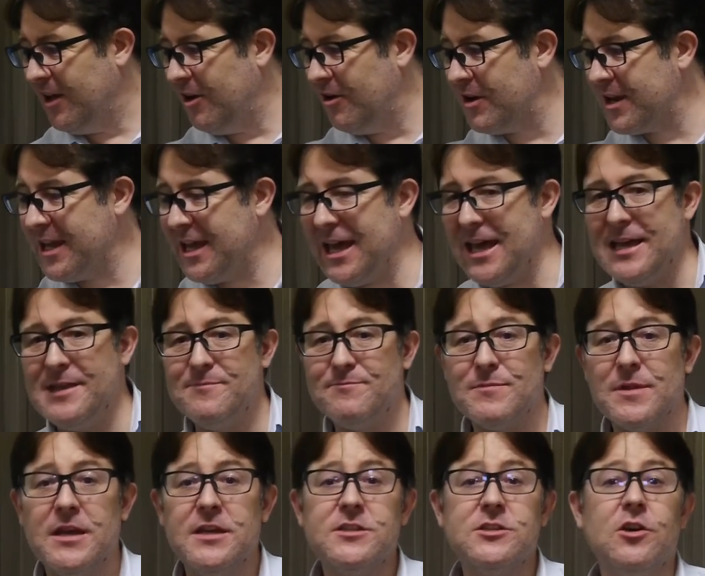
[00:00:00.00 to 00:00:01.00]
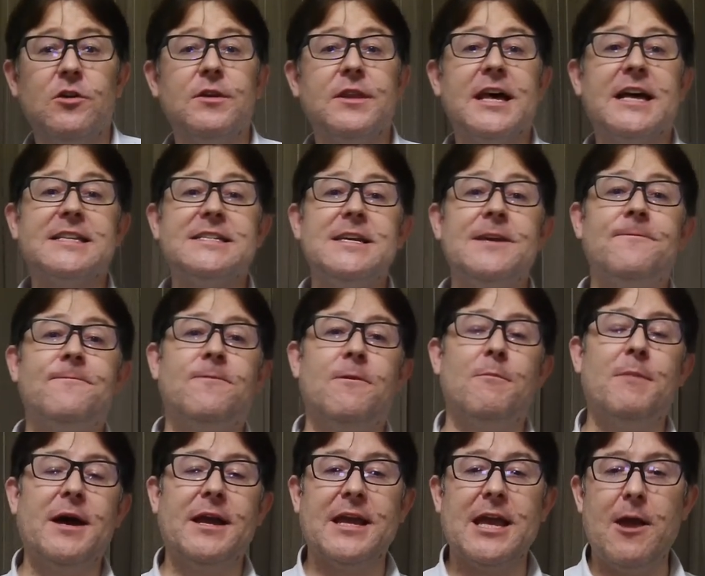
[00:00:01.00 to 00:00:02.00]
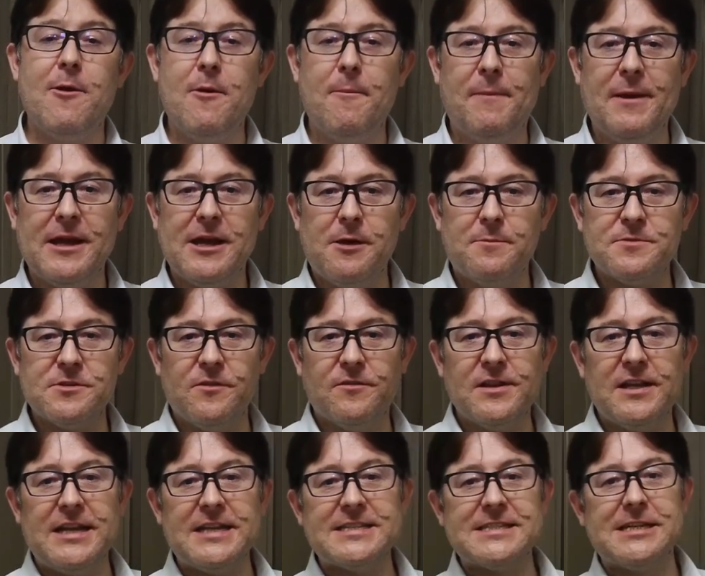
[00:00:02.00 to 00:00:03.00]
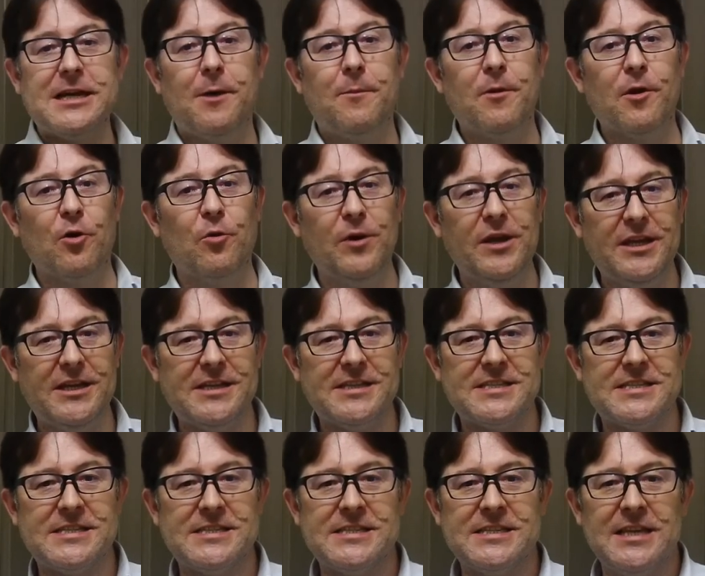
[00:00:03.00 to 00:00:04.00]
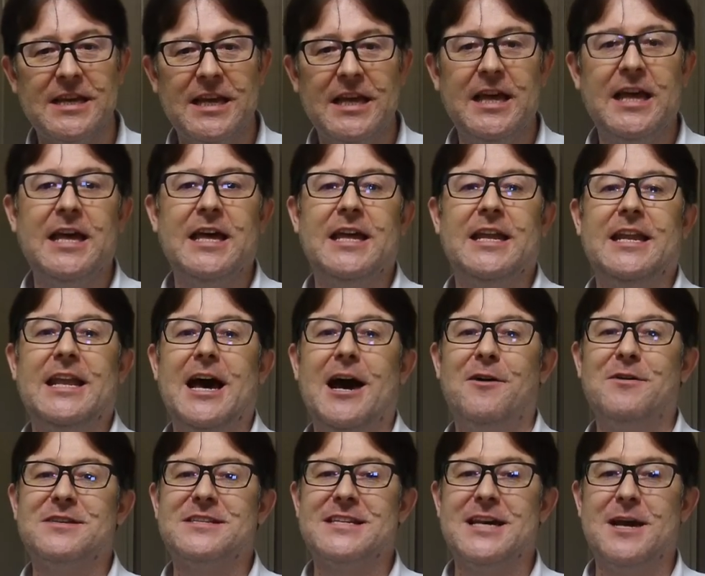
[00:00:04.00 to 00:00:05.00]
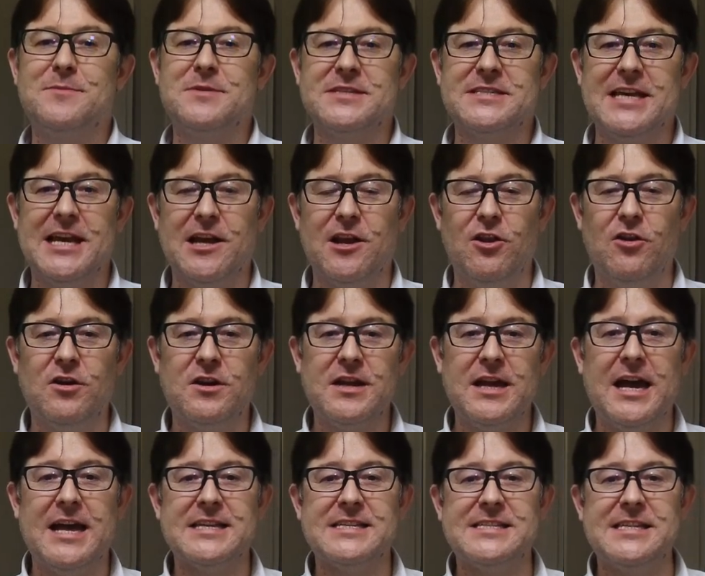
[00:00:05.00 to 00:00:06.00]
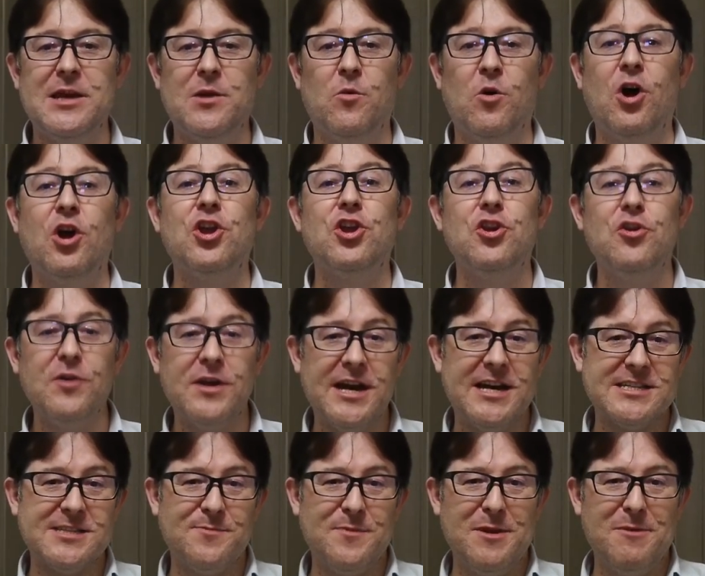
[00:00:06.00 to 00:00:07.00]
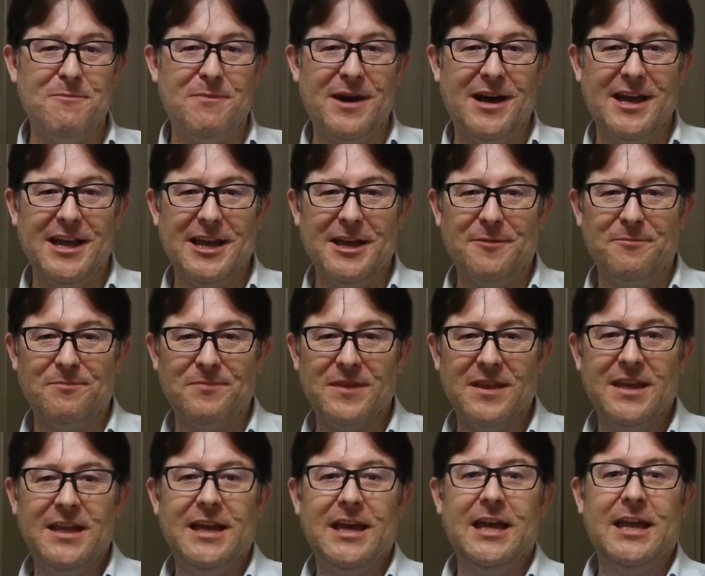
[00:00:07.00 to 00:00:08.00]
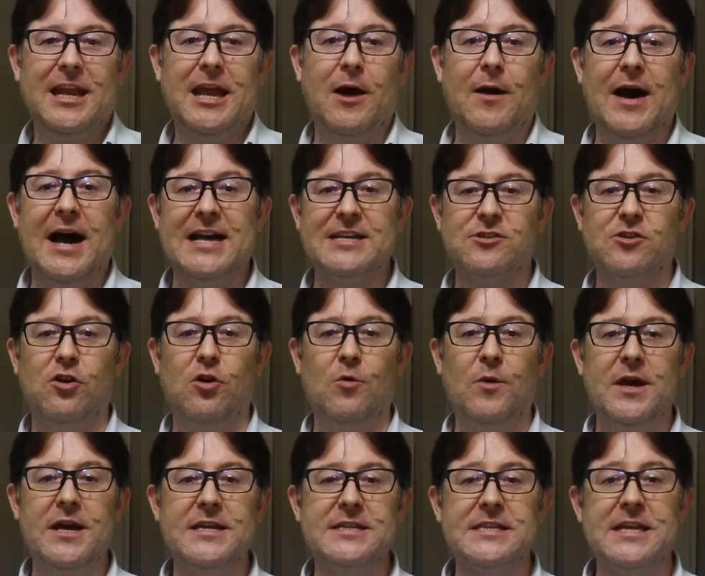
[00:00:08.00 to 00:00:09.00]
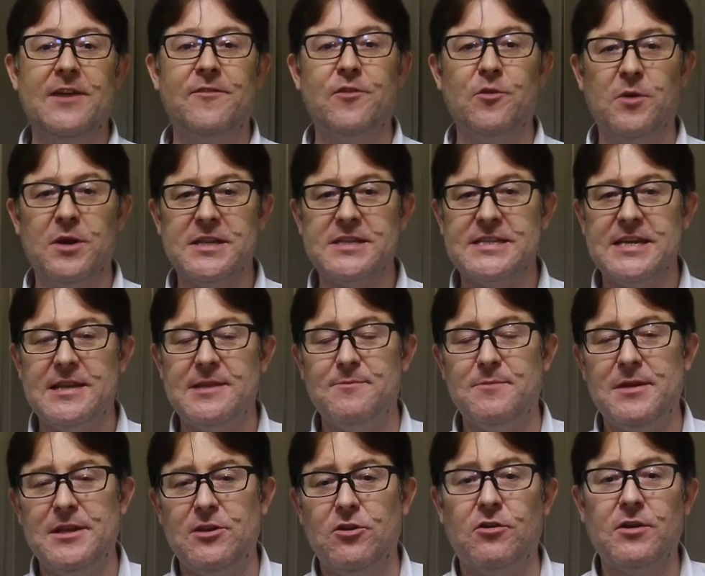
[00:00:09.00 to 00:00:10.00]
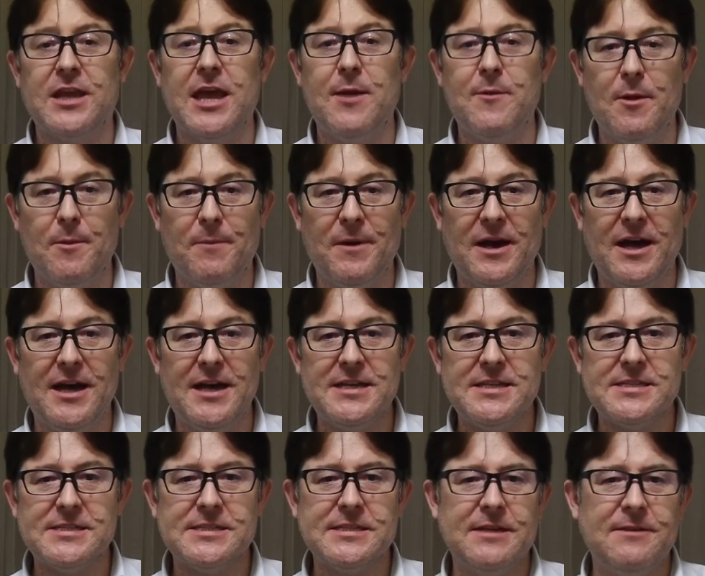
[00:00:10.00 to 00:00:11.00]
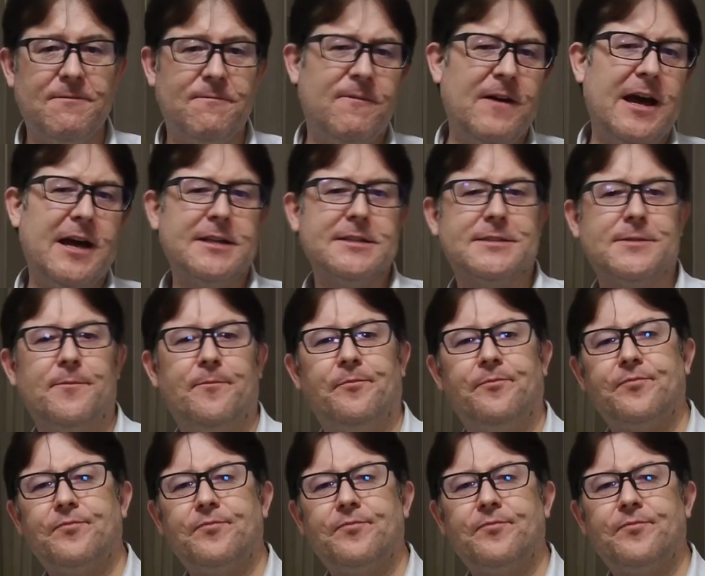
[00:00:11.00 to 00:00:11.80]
Okay, so that's it for my gaming pickups over the last couple of weeks. Now it's time to take a look and see what you guys have been buying. Now, as always, if you want to send me your gaming buys, in fact,